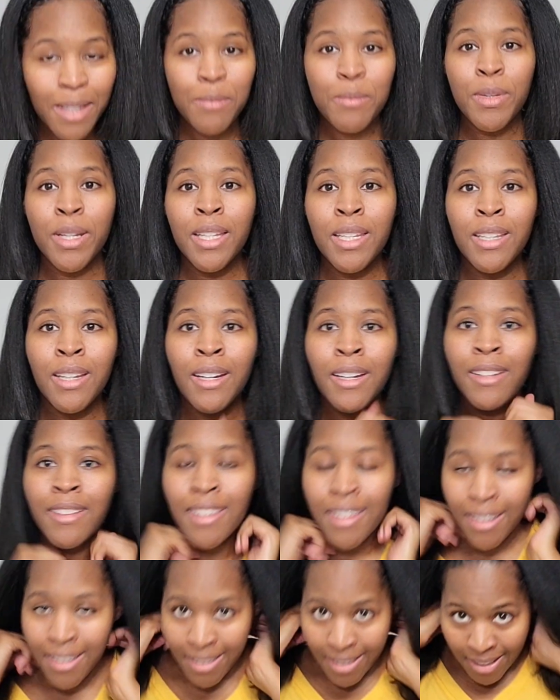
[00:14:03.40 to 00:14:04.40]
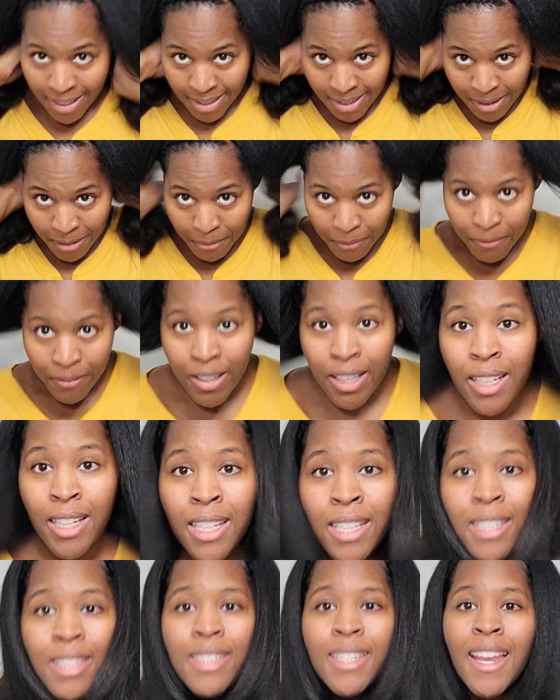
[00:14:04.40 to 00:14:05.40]
But y'all, this is the
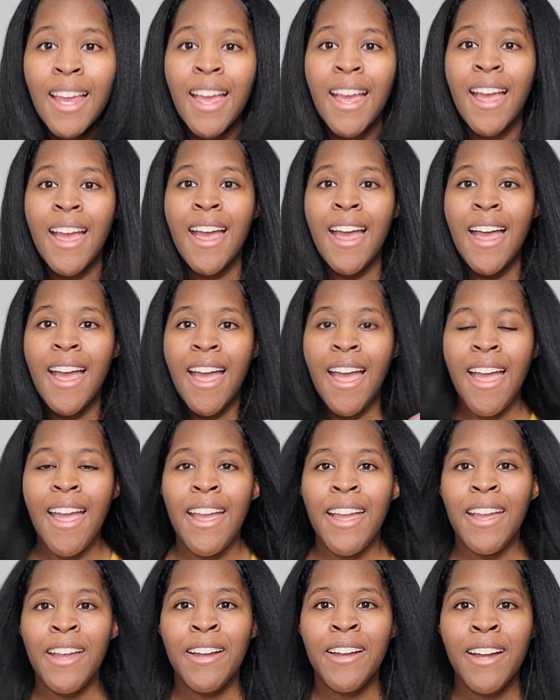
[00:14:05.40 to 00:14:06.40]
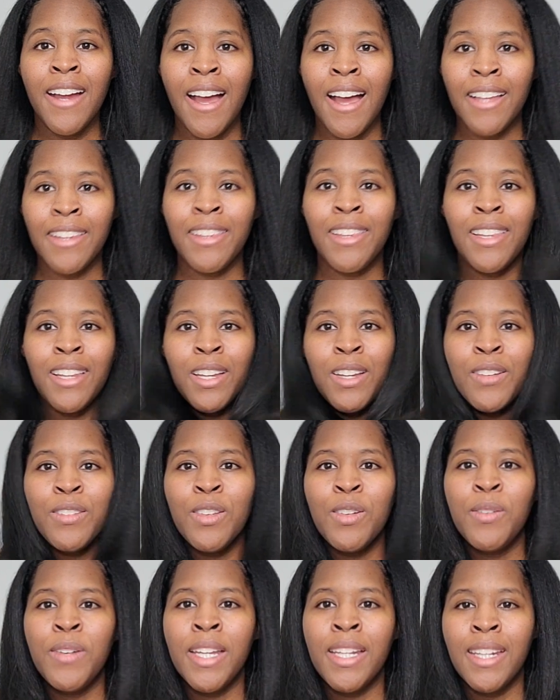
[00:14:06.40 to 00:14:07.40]
finished hair. I love the
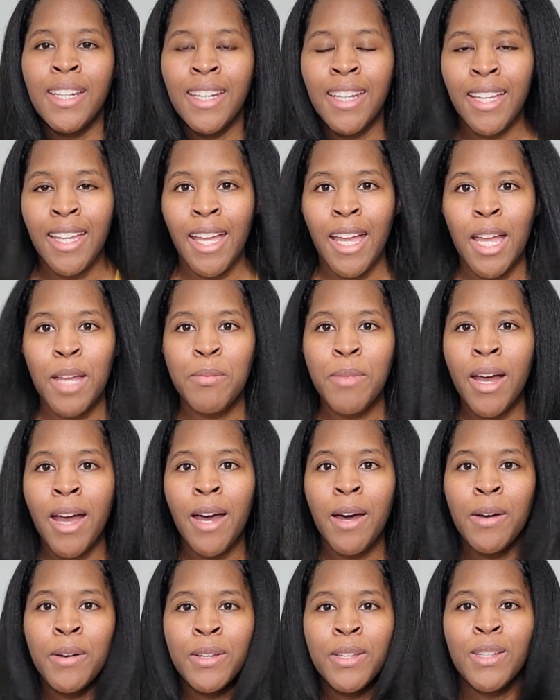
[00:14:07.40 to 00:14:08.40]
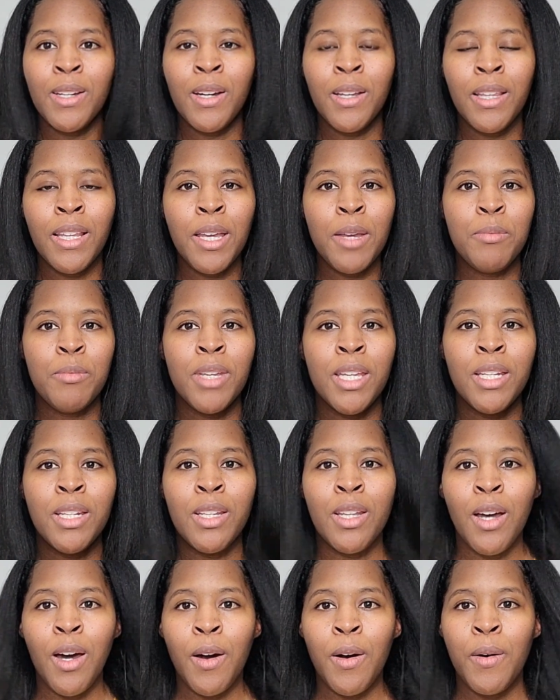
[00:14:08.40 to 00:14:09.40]
way that it came out. Y'all let me
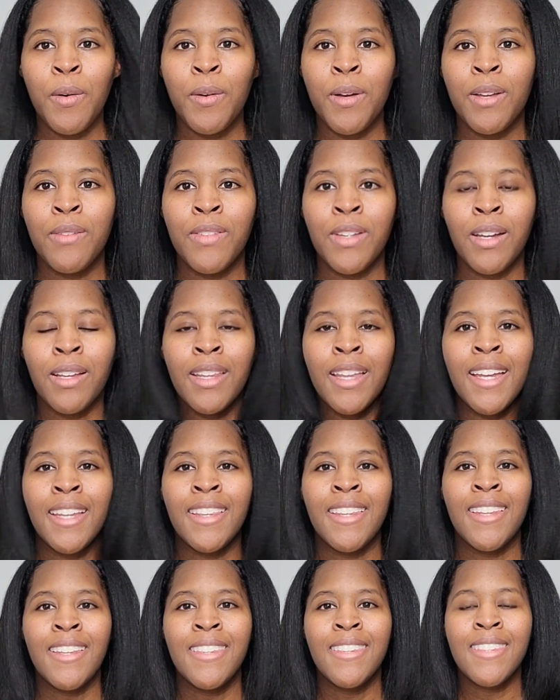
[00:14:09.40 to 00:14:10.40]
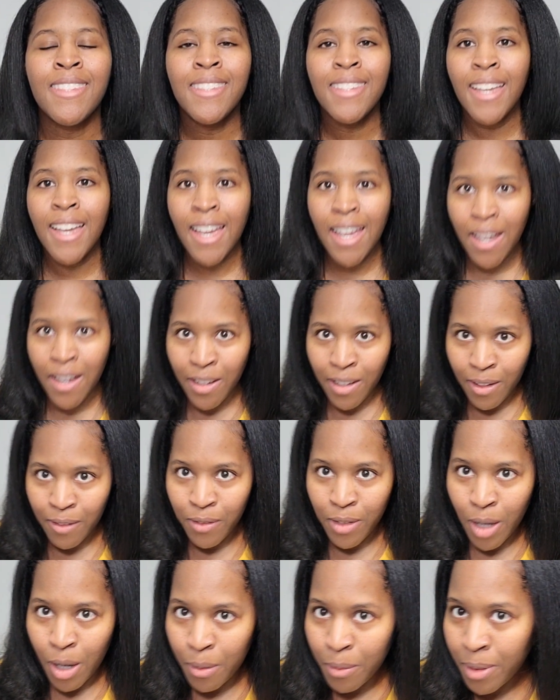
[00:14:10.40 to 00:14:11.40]
know if y'all like this style, if
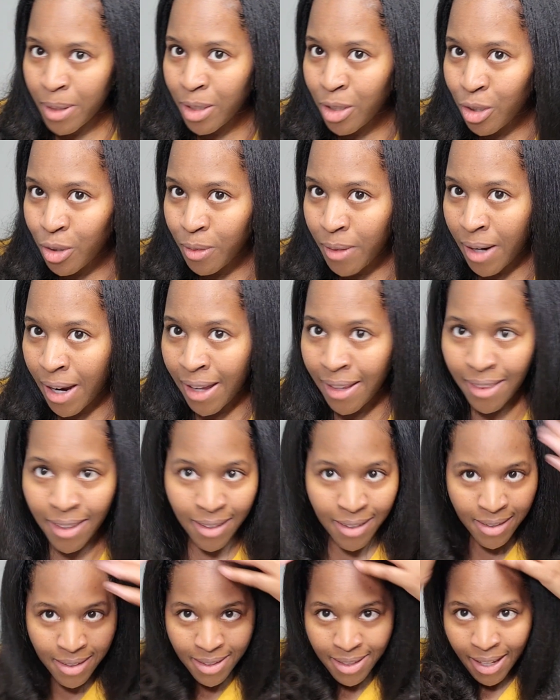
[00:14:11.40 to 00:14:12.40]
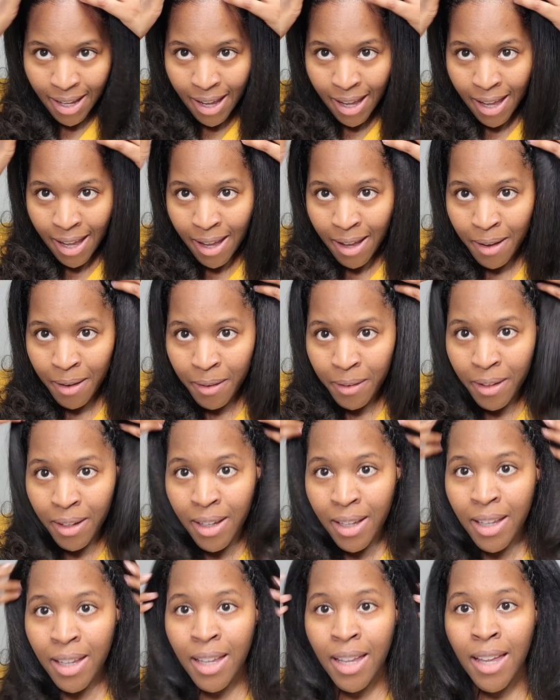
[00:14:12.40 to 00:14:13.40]
y'all would try this style.
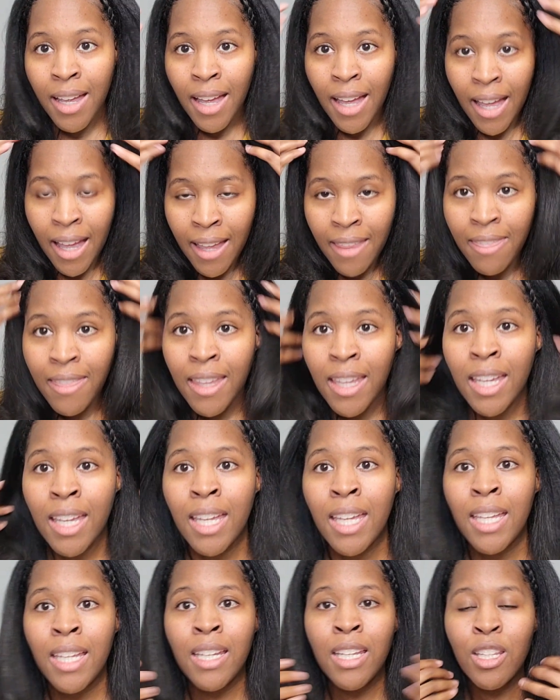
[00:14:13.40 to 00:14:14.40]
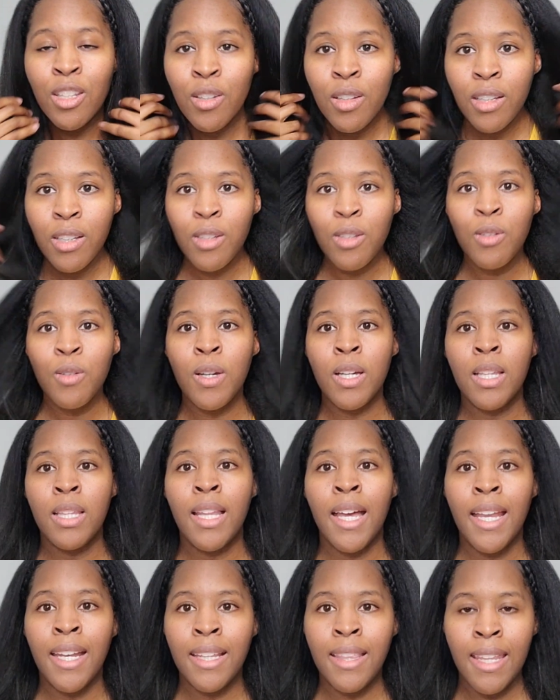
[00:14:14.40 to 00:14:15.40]
And then you could do a
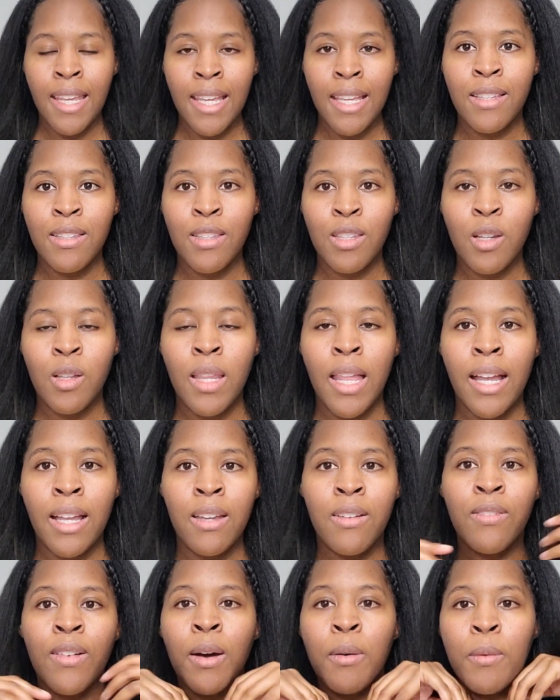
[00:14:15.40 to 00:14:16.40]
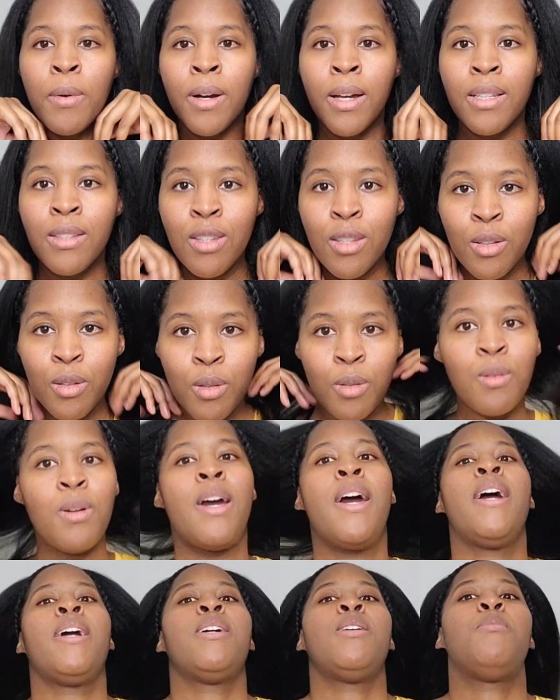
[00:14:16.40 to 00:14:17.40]
lot of things. So like if I want to,
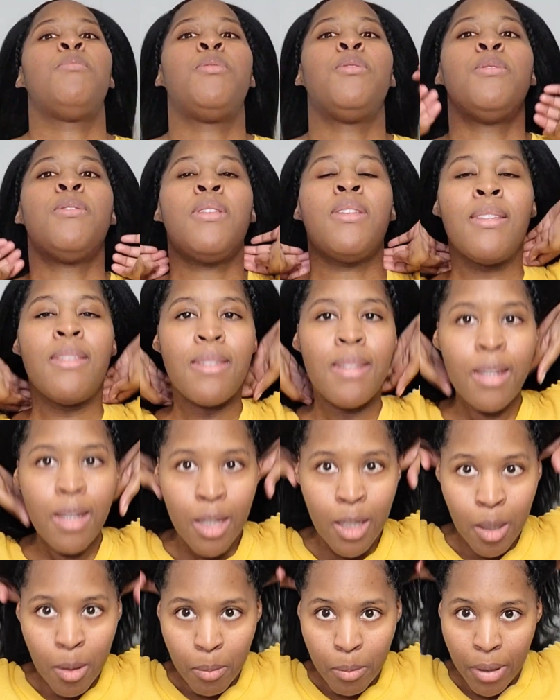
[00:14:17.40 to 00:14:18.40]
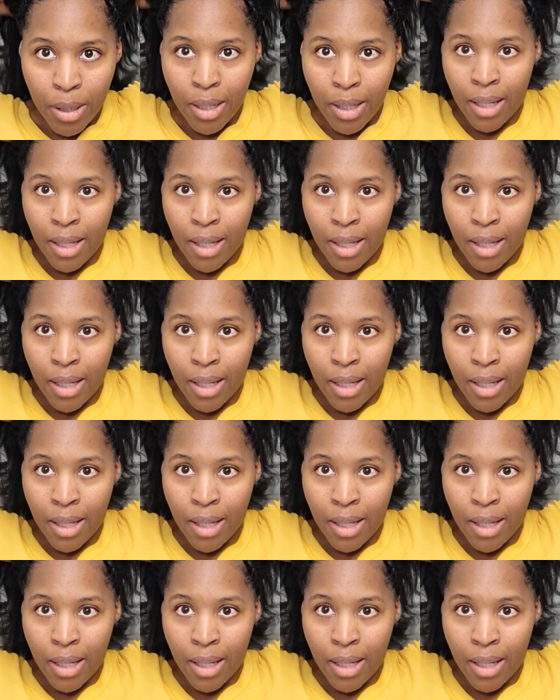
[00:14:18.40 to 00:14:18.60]
I could pull this up